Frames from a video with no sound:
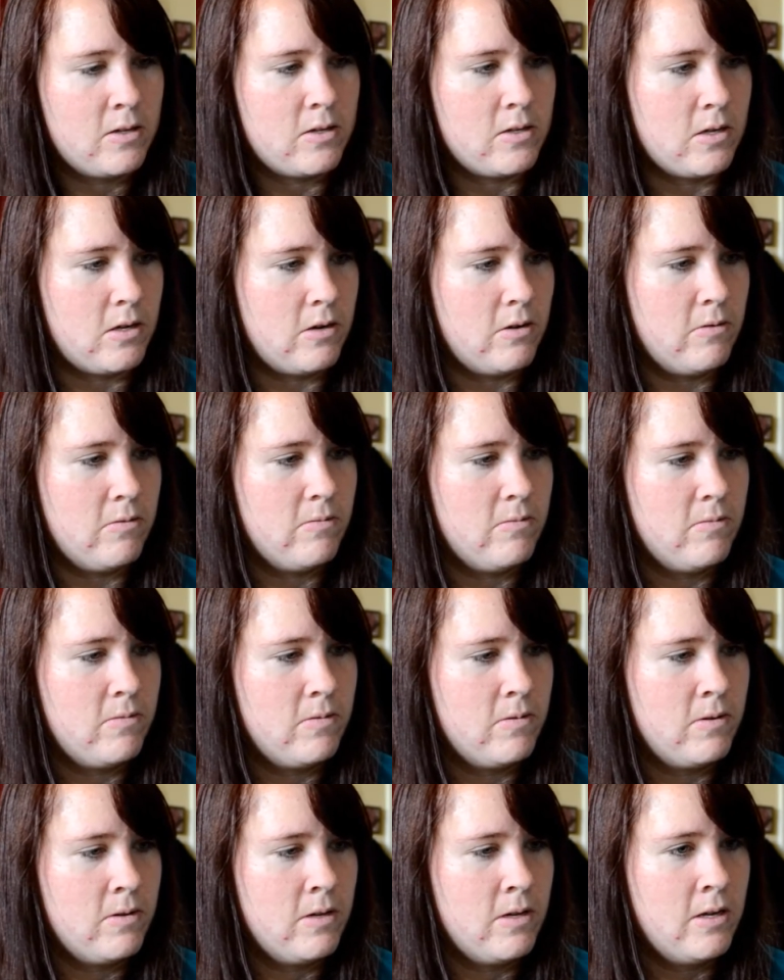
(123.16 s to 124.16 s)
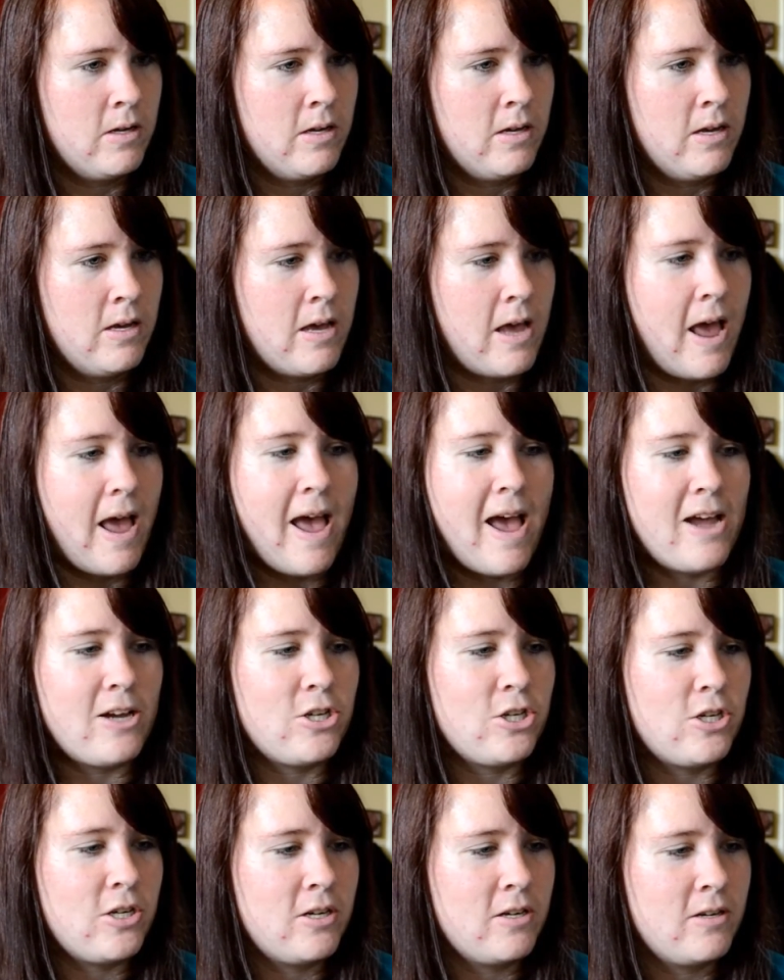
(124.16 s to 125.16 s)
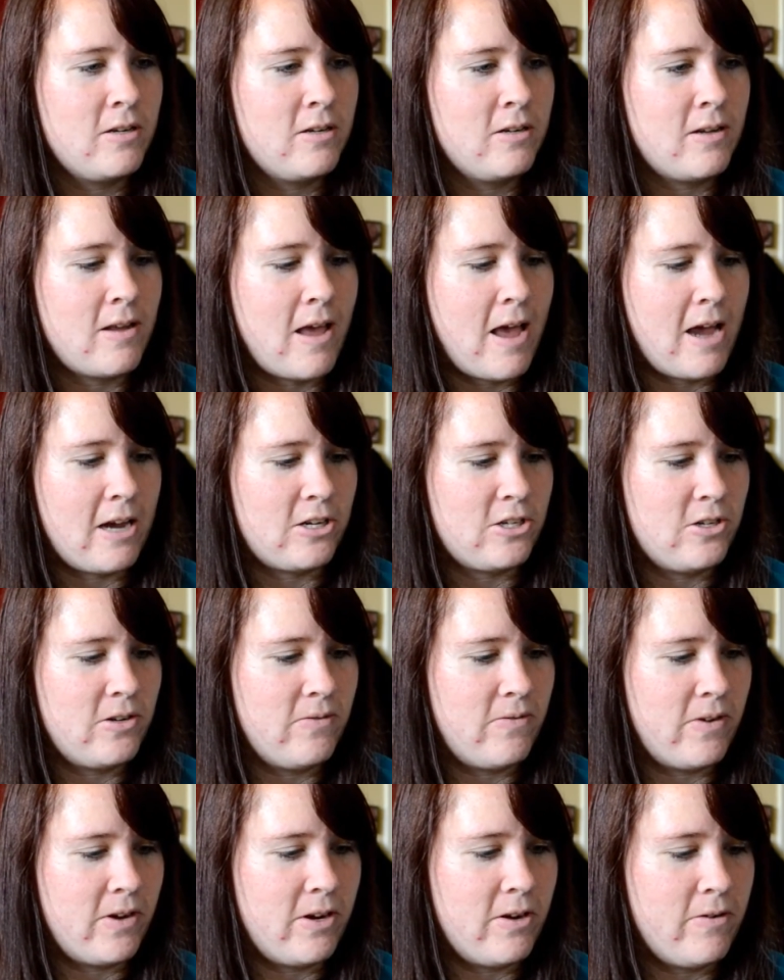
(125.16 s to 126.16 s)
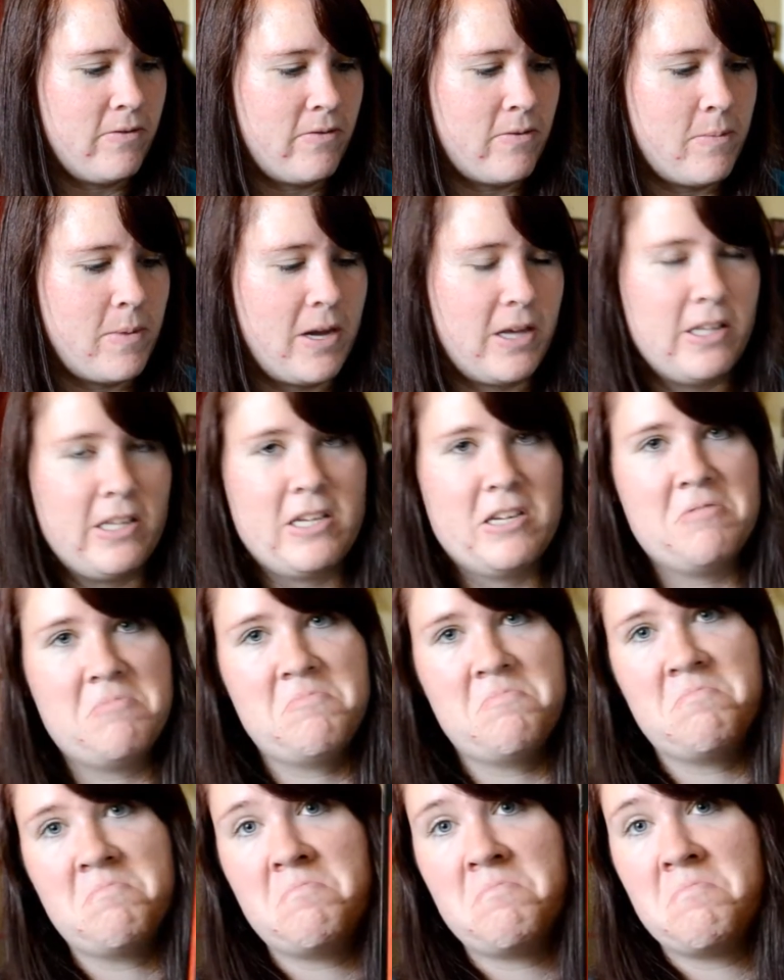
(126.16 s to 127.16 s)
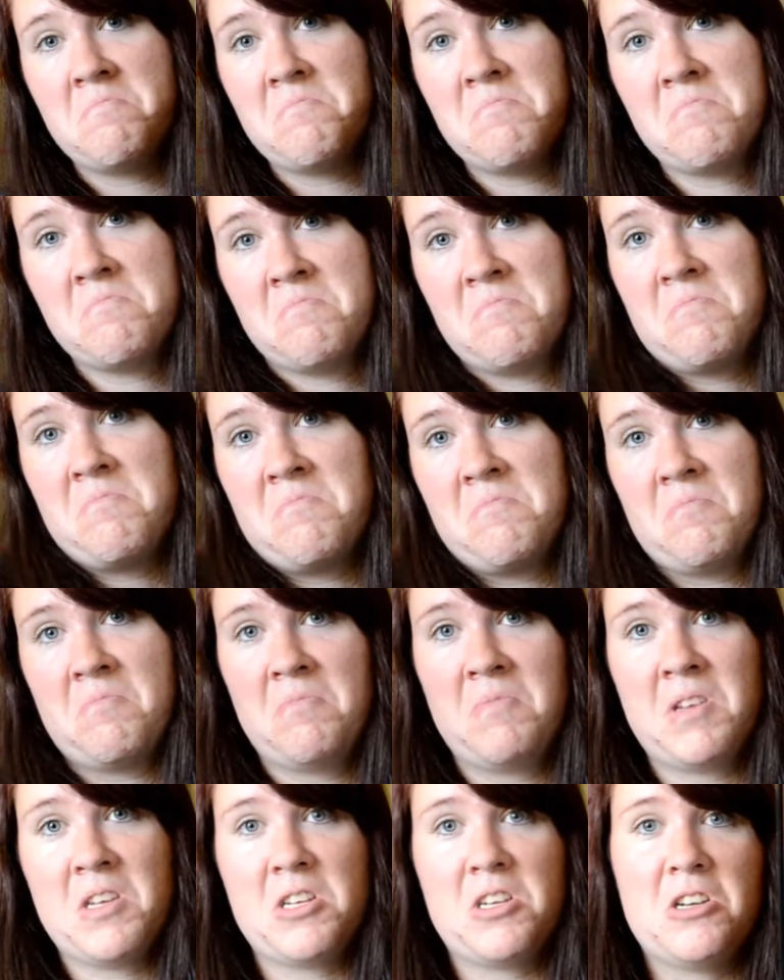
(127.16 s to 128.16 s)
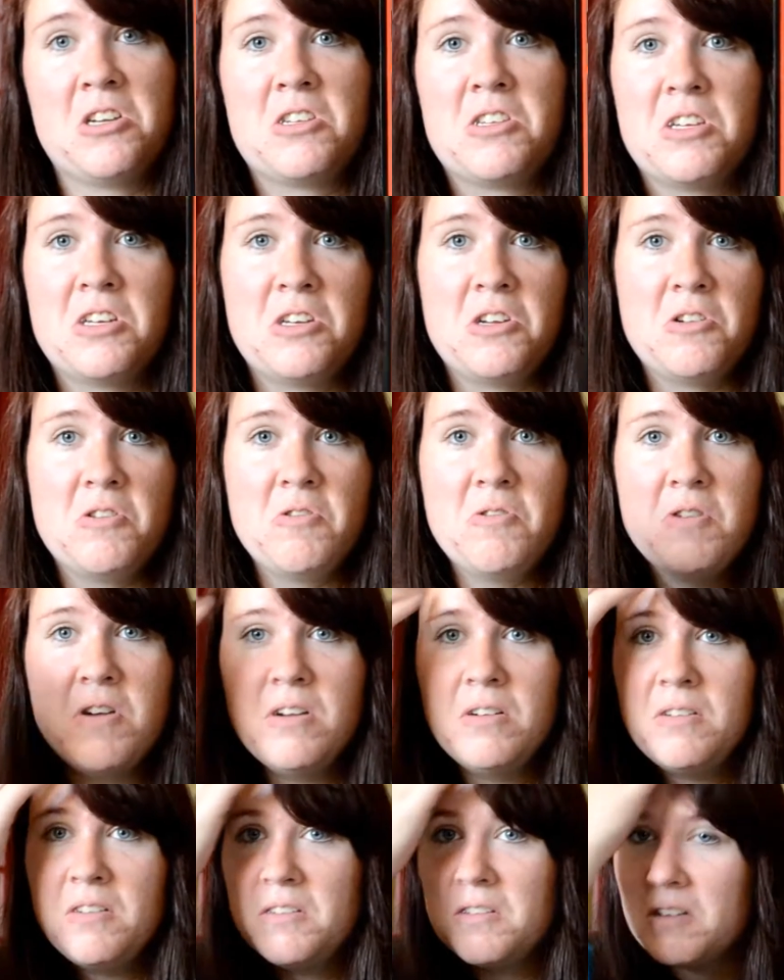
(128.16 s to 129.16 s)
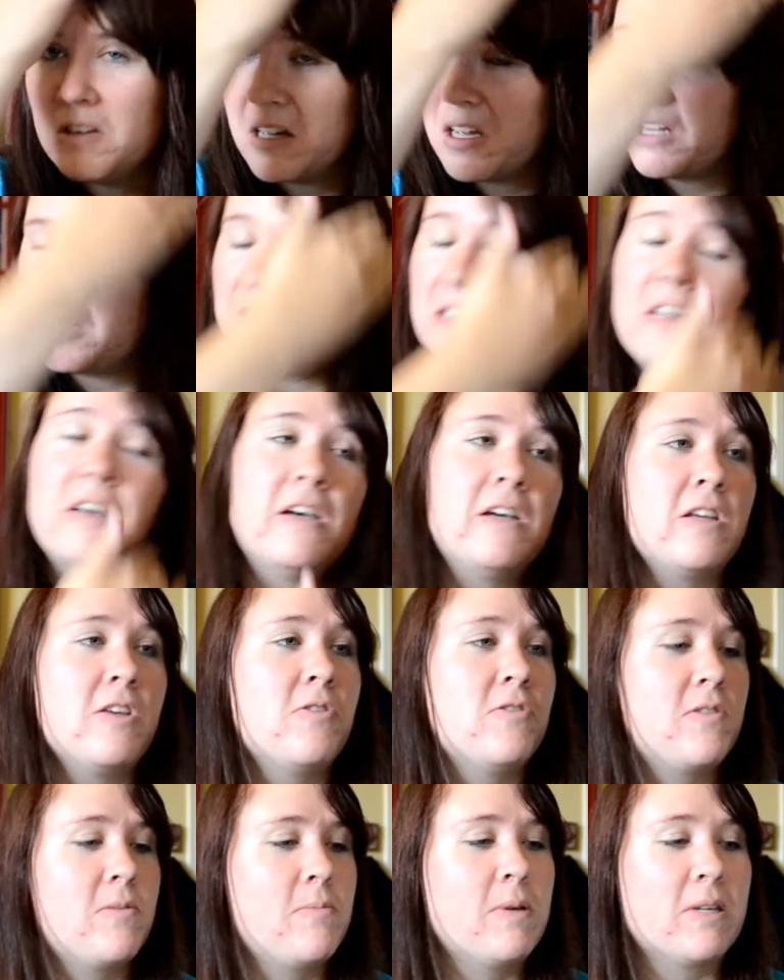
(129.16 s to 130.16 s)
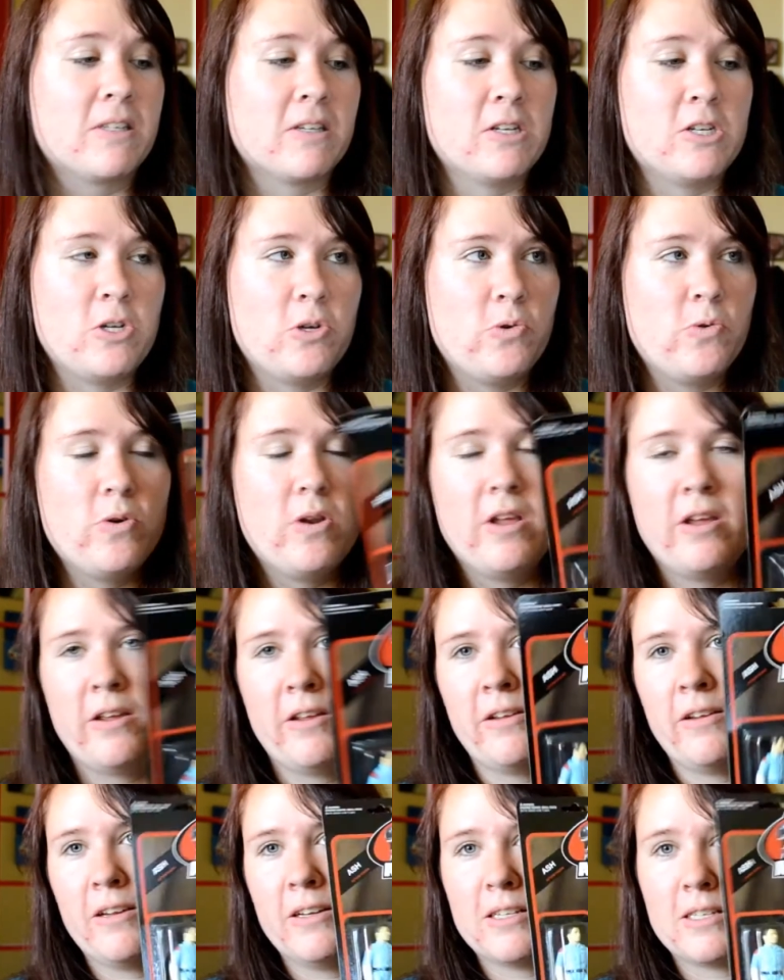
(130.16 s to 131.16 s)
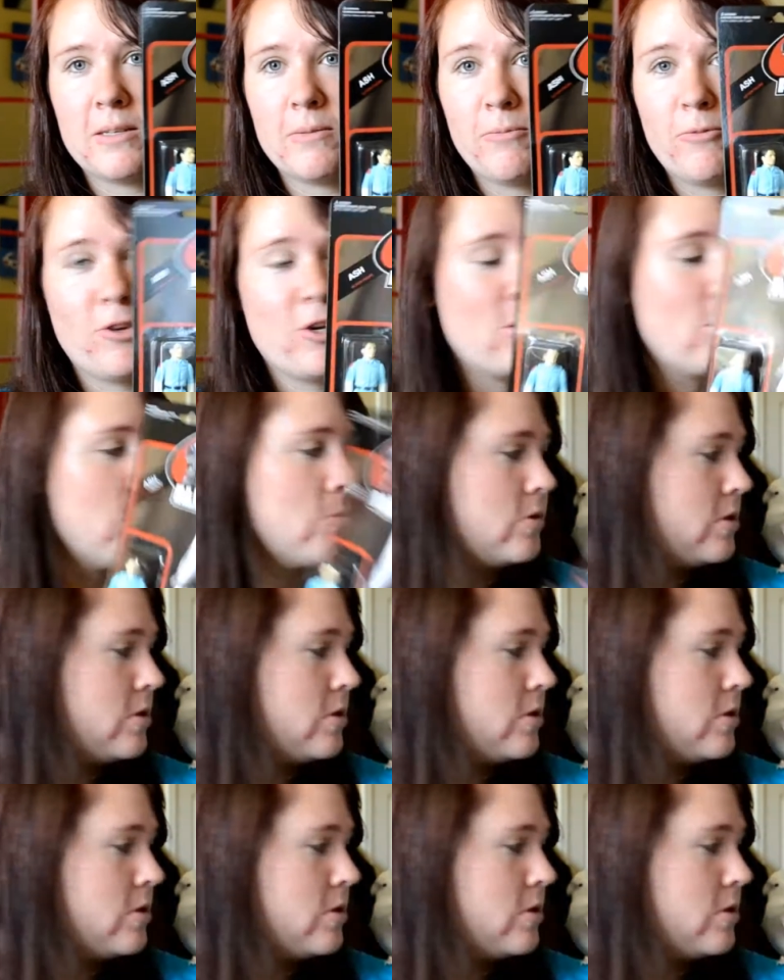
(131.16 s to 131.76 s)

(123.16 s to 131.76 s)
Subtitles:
so, Ash, action figure from Alien. He's just a dude. I'll, use him as a dude in some videos.